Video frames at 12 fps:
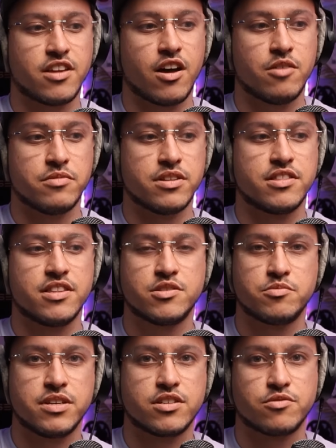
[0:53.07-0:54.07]
start with
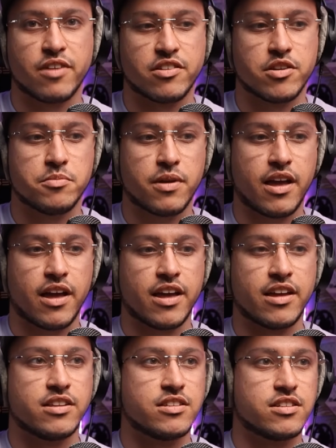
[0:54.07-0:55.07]
this week's roundup.
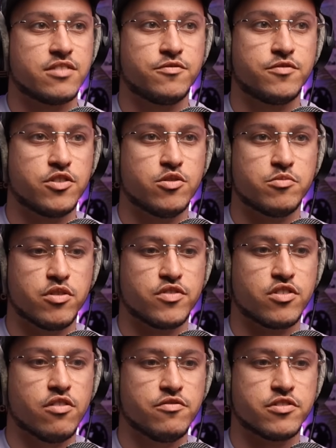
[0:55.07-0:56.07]
And Fedor, what have
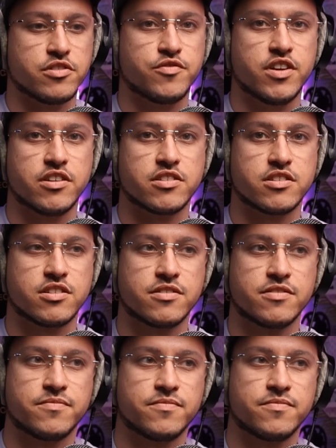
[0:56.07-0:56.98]
you got for us first?